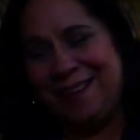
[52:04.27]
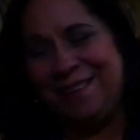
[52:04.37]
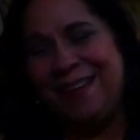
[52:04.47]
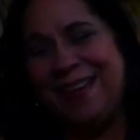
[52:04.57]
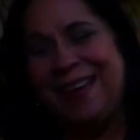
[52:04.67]

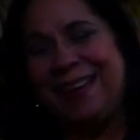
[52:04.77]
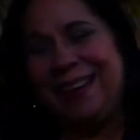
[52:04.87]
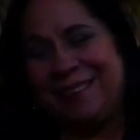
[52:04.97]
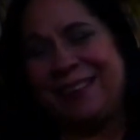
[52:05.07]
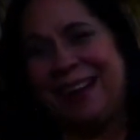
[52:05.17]
now mm
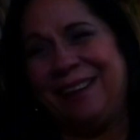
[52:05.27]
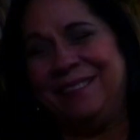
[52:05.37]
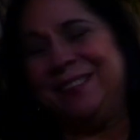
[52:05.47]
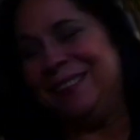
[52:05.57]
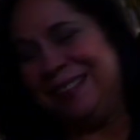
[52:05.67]
-hmm. like we
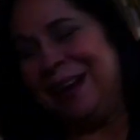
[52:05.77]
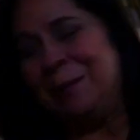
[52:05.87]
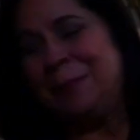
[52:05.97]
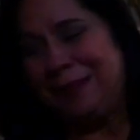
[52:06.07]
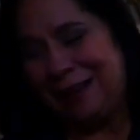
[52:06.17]
have not
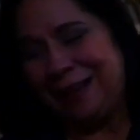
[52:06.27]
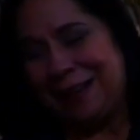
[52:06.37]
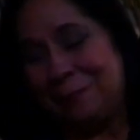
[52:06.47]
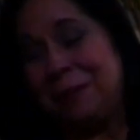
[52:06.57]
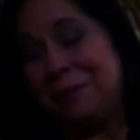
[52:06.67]
now but
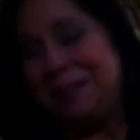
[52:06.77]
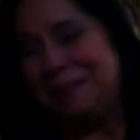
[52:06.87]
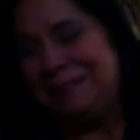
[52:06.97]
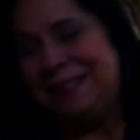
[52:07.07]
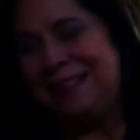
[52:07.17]
like
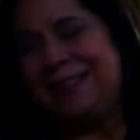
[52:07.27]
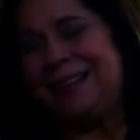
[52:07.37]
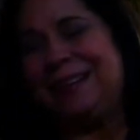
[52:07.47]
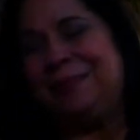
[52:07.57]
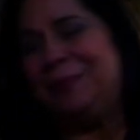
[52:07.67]
Miriam did
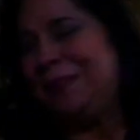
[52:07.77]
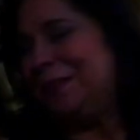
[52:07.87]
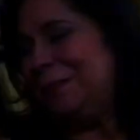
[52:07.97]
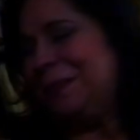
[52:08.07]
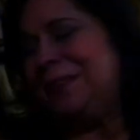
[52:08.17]
uh, with
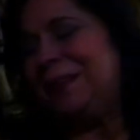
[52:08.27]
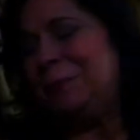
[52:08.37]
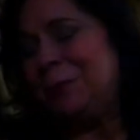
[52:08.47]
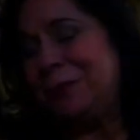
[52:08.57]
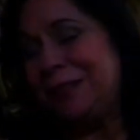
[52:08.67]
with uh,
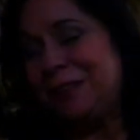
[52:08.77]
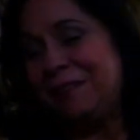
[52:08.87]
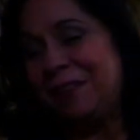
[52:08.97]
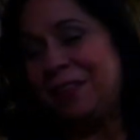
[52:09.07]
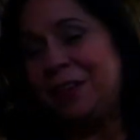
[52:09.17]
Puerto Rican
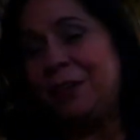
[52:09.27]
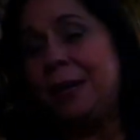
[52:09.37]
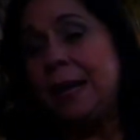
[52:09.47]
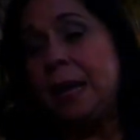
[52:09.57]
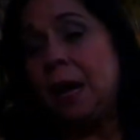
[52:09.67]
Company Theater
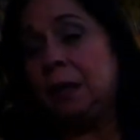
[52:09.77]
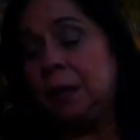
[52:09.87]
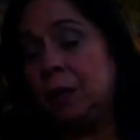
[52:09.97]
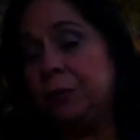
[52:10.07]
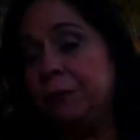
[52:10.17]
on
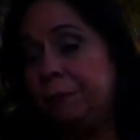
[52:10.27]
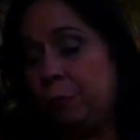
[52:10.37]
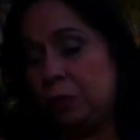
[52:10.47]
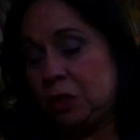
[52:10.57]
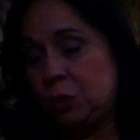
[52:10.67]

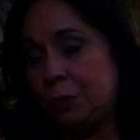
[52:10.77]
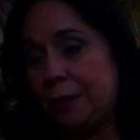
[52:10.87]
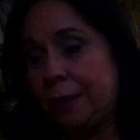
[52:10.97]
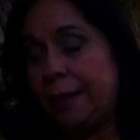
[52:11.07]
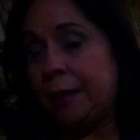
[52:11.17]
104th
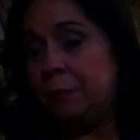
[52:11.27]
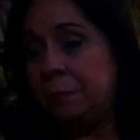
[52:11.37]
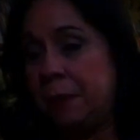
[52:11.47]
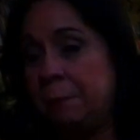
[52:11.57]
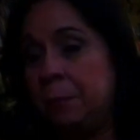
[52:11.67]
Street and I
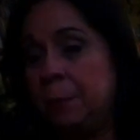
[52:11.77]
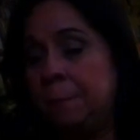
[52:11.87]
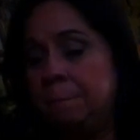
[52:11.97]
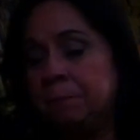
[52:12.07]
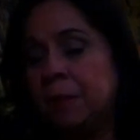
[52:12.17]

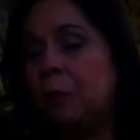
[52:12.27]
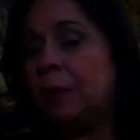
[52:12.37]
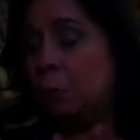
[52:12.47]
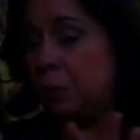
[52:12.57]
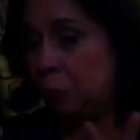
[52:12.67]
remember
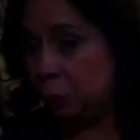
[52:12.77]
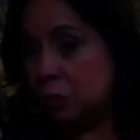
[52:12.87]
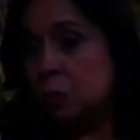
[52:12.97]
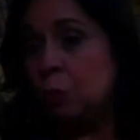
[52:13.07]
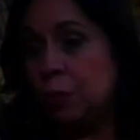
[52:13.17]
that we
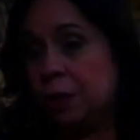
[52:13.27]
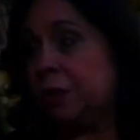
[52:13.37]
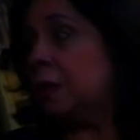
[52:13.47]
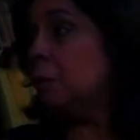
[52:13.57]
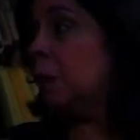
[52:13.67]
used to work
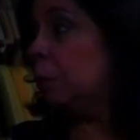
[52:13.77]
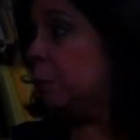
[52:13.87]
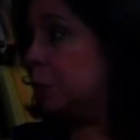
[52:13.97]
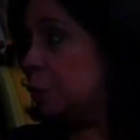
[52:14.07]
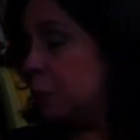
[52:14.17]
there while
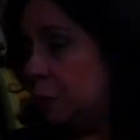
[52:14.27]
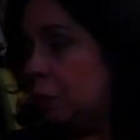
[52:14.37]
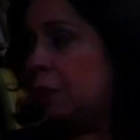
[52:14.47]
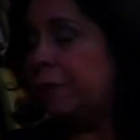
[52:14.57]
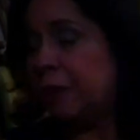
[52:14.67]
we were doing
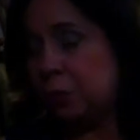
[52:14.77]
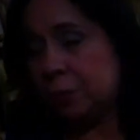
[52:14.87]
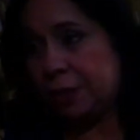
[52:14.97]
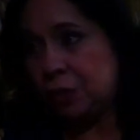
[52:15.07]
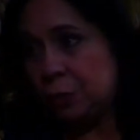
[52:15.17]
all of our
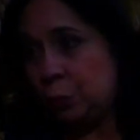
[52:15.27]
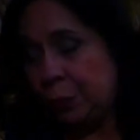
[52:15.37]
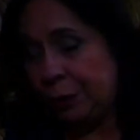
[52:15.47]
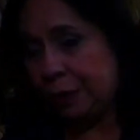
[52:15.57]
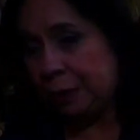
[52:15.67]
educational
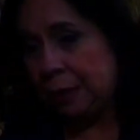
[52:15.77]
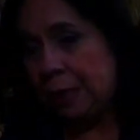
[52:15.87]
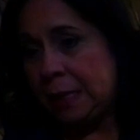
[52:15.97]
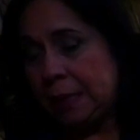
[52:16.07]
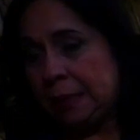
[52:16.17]
work in,
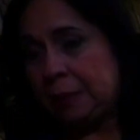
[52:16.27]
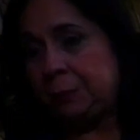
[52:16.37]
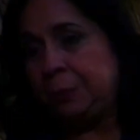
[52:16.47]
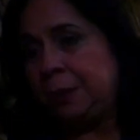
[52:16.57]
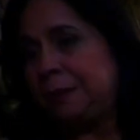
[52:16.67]
in
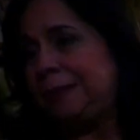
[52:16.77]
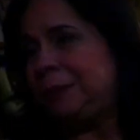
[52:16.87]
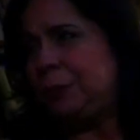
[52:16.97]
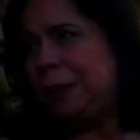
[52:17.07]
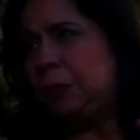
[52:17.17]
the Bronx
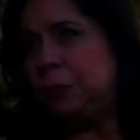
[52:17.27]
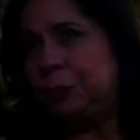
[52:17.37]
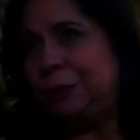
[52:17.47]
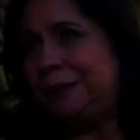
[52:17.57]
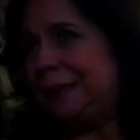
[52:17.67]
and trying to
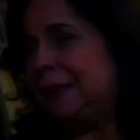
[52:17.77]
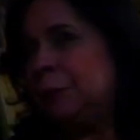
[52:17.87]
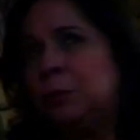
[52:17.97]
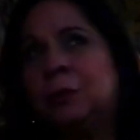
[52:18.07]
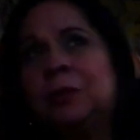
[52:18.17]
understand
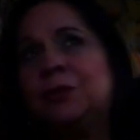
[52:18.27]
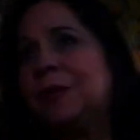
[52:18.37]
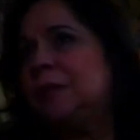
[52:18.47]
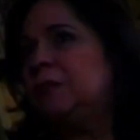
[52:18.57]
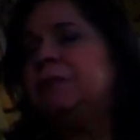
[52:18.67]
the world, and
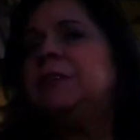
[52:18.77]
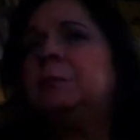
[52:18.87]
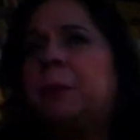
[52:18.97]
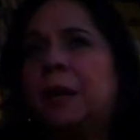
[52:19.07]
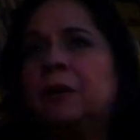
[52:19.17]
trying to feel
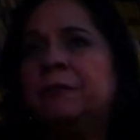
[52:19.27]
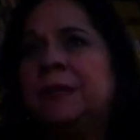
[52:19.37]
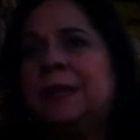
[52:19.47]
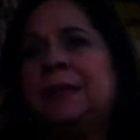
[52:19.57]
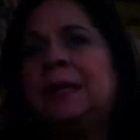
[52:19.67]
part of
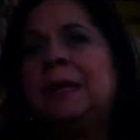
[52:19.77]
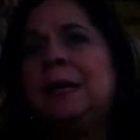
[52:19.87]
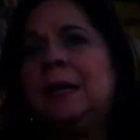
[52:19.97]
it and,